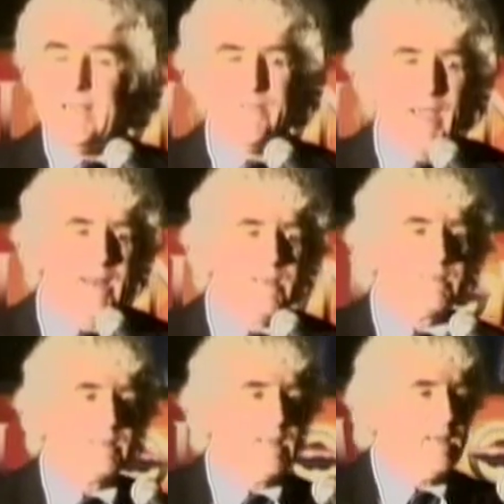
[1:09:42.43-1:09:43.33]
and that
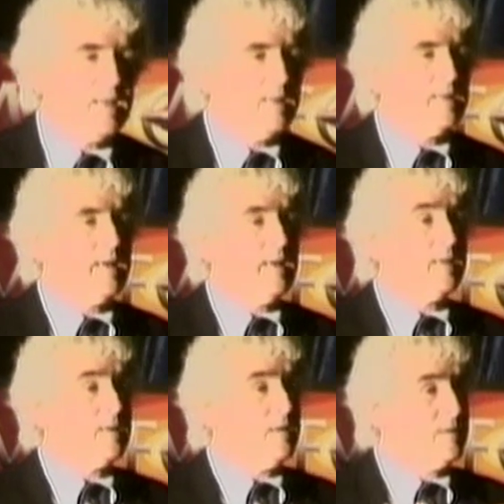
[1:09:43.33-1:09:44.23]
is that
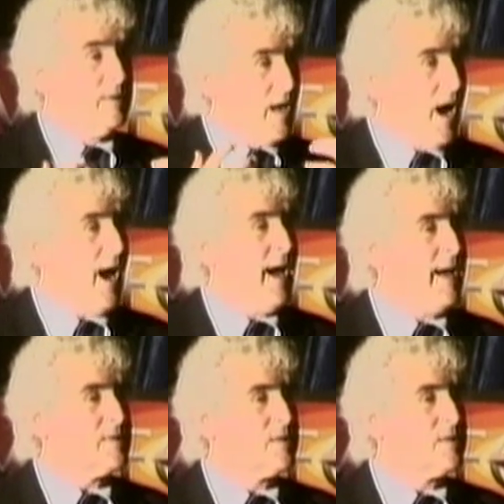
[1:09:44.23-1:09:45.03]
it denies